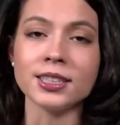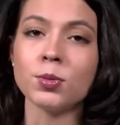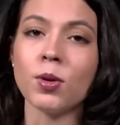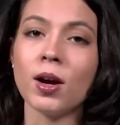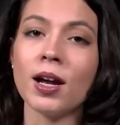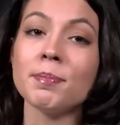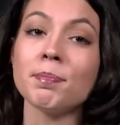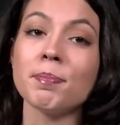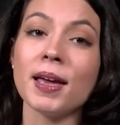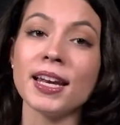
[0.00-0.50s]

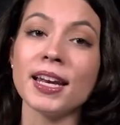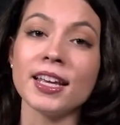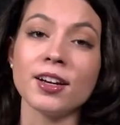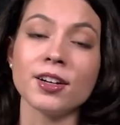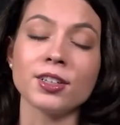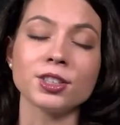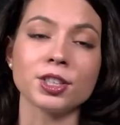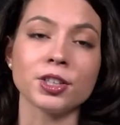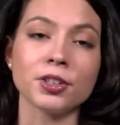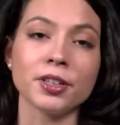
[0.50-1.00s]
why many
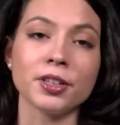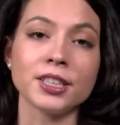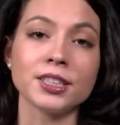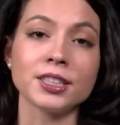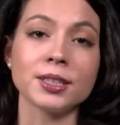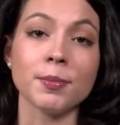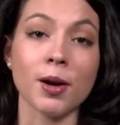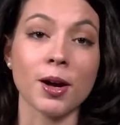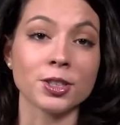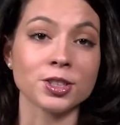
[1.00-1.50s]
are turning
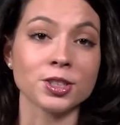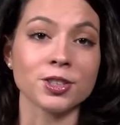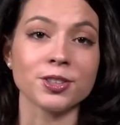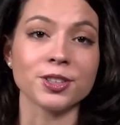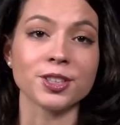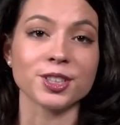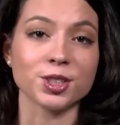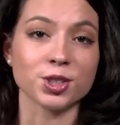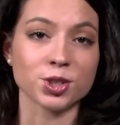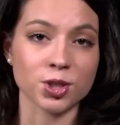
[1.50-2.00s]
to modular
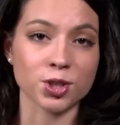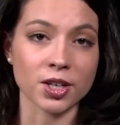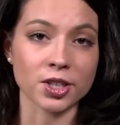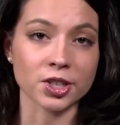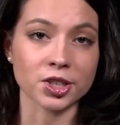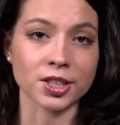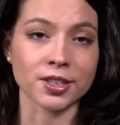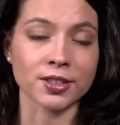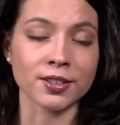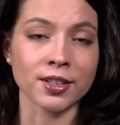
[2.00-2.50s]

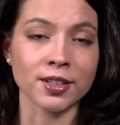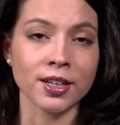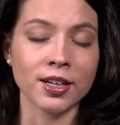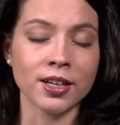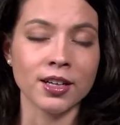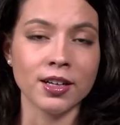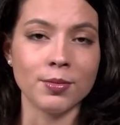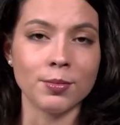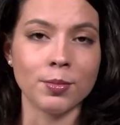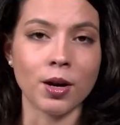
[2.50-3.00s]
construction.
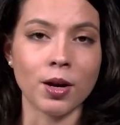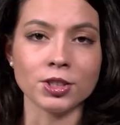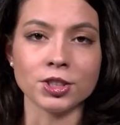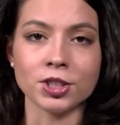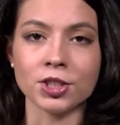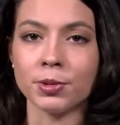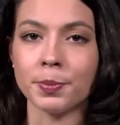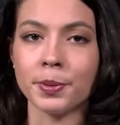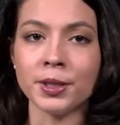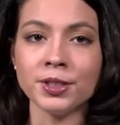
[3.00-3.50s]

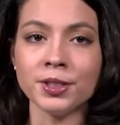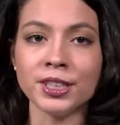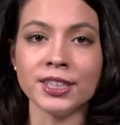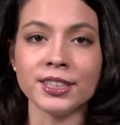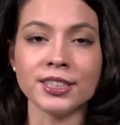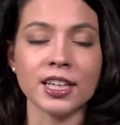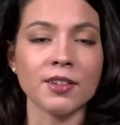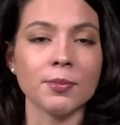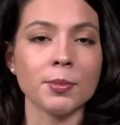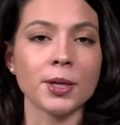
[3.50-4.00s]
Modular
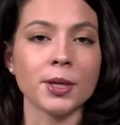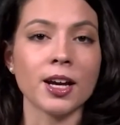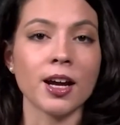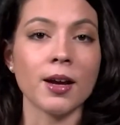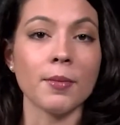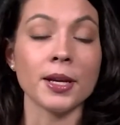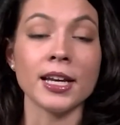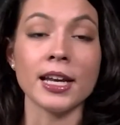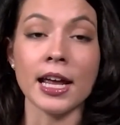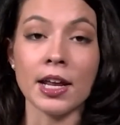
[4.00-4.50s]
buildings have
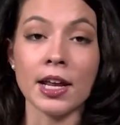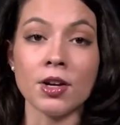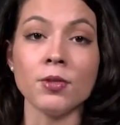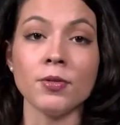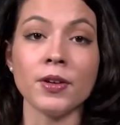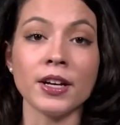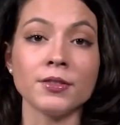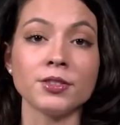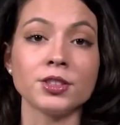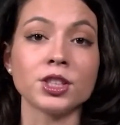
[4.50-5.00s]
become an
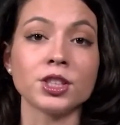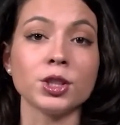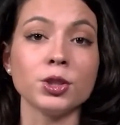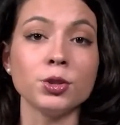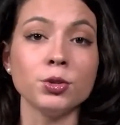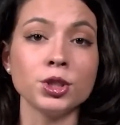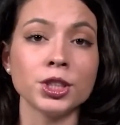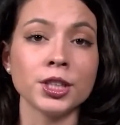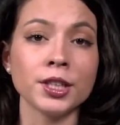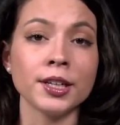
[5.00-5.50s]
innovative
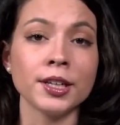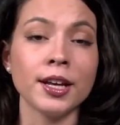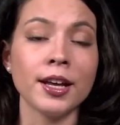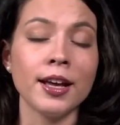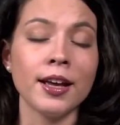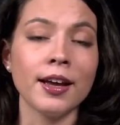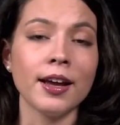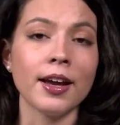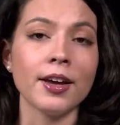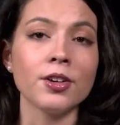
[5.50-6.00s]
solution
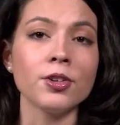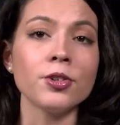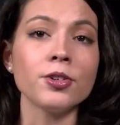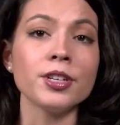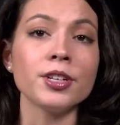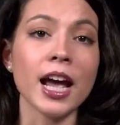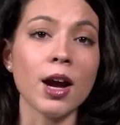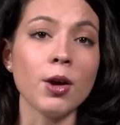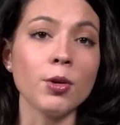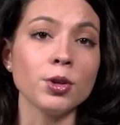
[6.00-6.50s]
and are
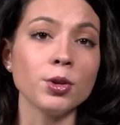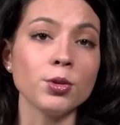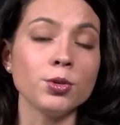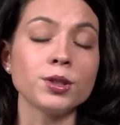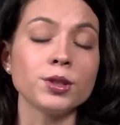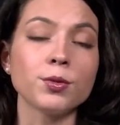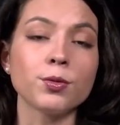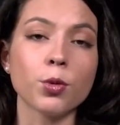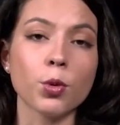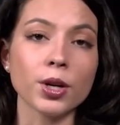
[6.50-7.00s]
now
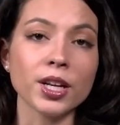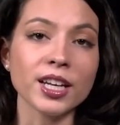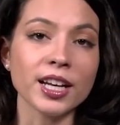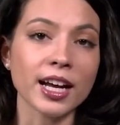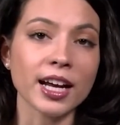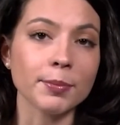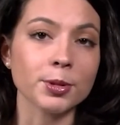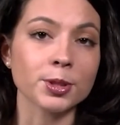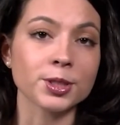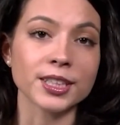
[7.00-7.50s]
used
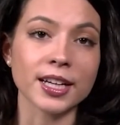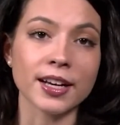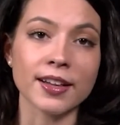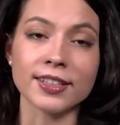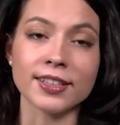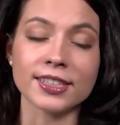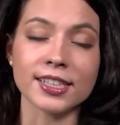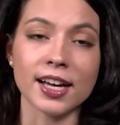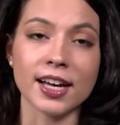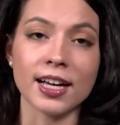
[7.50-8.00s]
49% of
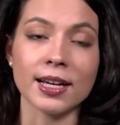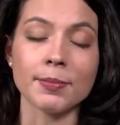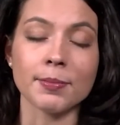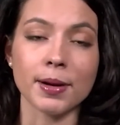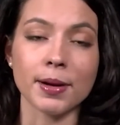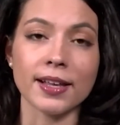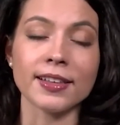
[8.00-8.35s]
the time by